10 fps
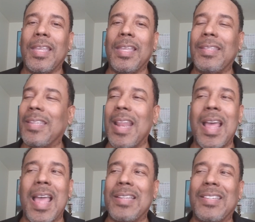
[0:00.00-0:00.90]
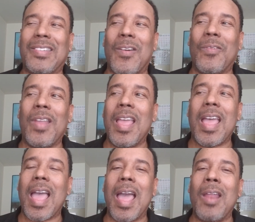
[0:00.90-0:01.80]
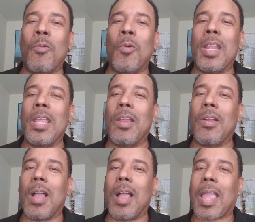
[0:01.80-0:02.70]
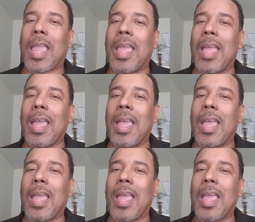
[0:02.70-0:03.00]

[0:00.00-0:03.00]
He said, I, I just don't, I don't want to hear a,